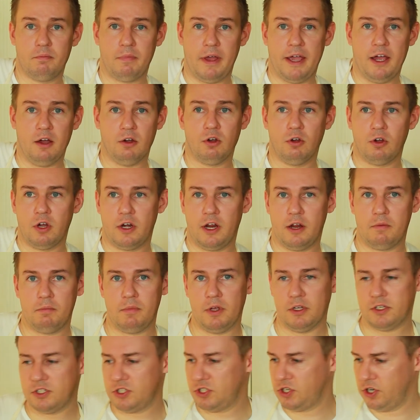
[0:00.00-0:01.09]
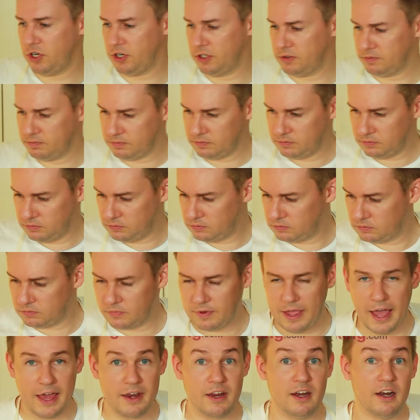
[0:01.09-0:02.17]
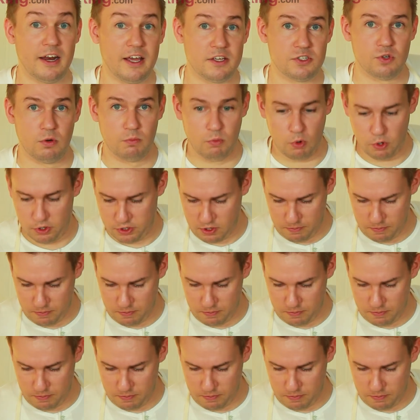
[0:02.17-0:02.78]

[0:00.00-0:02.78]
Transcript: by our coconut mixture. Add in less or more